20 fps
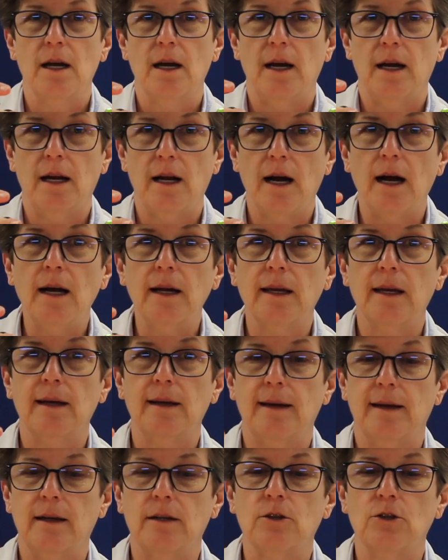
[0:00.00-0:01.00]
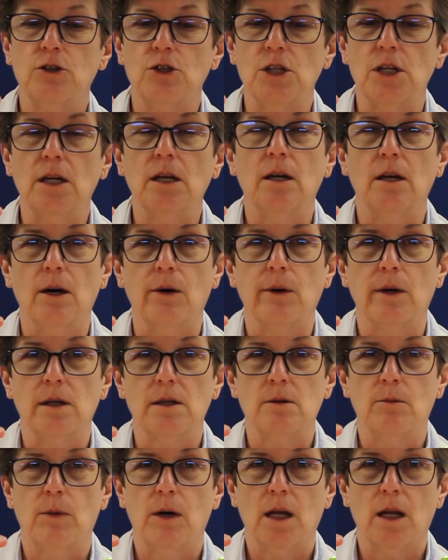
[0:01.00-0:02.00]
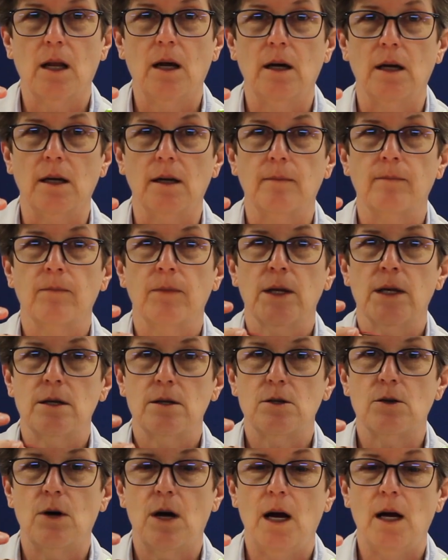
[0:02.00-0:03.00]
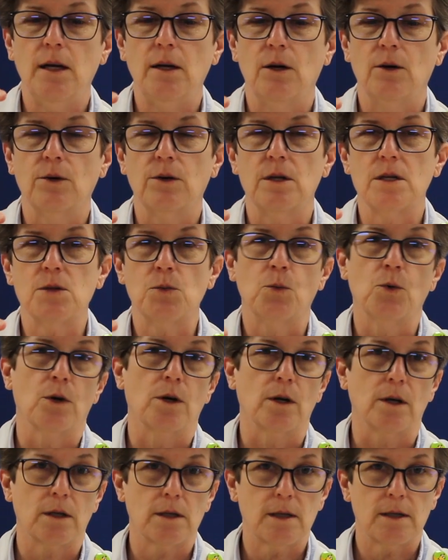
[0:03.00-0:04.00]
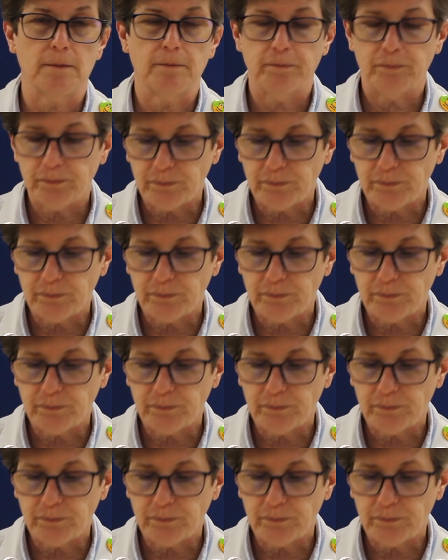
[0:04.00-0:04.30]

and I get energy going to my light. So I know this works.